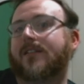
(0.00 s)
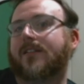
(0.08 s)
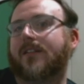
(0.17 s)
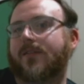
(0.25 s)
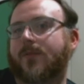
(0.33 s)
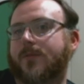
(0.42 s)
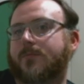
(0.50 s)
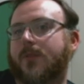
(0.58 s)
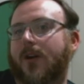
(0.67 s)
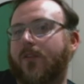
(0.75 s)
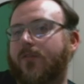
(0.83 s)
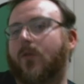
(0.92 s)
If it was
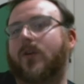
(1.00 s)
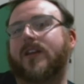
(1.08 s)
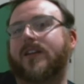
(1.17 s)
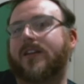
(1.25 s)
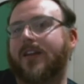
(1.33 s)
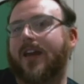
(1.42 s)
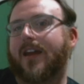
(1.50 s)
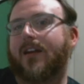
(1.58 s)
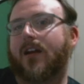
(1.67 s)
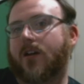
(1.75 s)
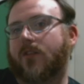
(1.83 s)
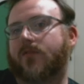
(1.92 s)
below 40, you didn't get it.
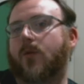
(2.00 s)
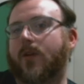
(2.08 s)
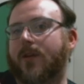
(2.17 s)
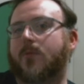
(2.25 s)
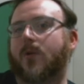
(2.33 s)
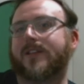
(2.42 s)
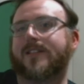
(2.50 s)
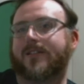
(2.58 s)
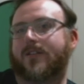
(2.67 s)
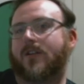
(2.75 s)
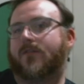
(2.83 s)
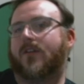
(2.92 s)
I got
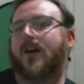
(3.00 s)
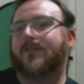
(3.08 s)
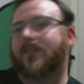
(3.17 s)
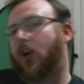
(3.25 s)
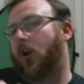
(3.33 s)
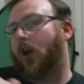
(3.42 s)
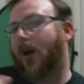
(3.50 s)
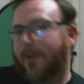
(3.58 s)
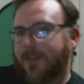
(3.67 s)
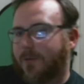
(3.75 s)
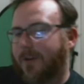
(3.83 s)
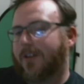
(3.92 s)
40.05, the
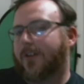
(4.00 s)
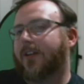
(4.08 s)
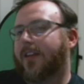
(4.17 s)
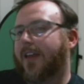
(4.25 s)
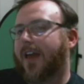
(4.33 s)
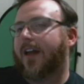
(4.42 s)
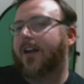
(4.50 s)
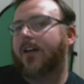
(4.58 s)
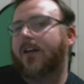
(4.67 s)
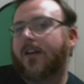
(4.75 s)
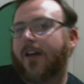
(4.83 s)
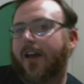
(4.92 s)
lowest one you could get.
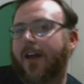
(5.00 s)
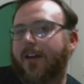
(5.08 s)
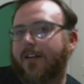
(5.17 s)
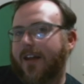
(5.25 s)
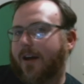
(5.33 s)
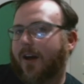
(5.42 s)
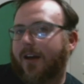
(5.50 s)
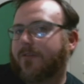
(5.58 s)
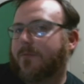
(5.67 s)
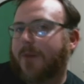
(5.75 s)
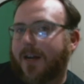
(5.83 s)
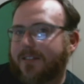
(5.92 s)
And now I have
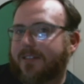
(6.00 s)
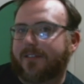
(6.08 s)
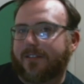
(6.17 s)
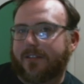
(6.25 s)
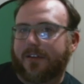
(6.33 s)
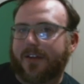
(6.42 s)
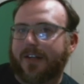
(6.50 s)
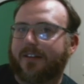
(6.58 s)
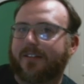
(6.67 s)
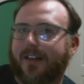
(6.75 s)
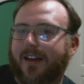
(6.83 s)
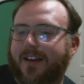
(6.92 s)
a master's degree.
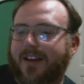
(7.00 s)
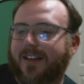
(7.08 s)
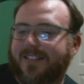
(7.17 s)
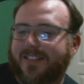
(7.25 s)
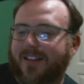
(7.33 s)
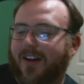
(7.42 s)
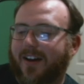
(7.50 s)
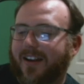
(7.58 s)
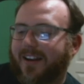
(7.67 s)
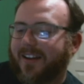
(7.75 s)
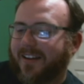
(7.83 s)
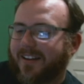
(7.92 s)
It's not...
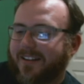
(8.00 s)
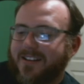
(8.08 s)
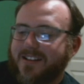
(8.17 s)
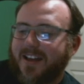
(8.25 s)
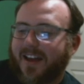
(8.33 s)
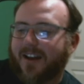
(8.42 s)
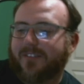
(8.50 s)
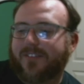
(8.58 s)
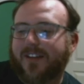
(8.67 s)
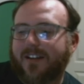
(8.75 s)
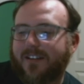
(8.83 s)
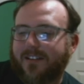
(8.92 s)
and I've
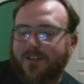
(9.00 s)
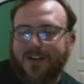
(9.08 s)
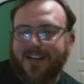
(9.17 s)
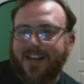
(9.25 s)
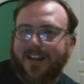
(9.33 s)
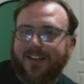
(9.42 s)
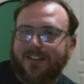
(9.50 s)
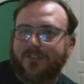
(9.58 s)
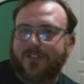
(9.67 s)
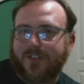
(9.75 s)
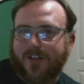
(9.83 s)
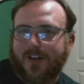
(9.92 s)
done 28
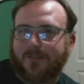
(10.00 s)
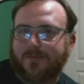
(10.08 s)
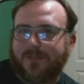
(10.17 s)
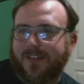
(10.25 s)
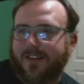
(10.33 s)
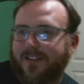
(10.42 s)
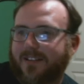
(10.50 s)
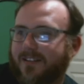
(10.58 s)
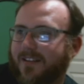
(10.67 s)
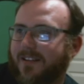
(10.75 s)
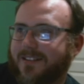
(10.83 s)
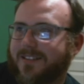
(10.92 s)
different jobs,
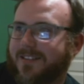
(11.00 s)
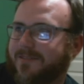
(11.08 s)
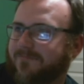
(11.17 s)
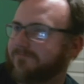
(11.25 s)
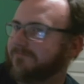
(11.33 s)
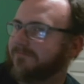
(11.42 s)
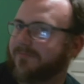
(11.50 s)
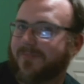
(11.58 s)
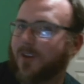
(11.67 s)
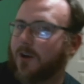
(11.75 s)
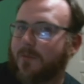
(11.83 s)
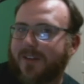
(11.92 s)
and it's
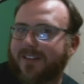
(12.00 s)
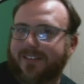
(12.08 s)
not a big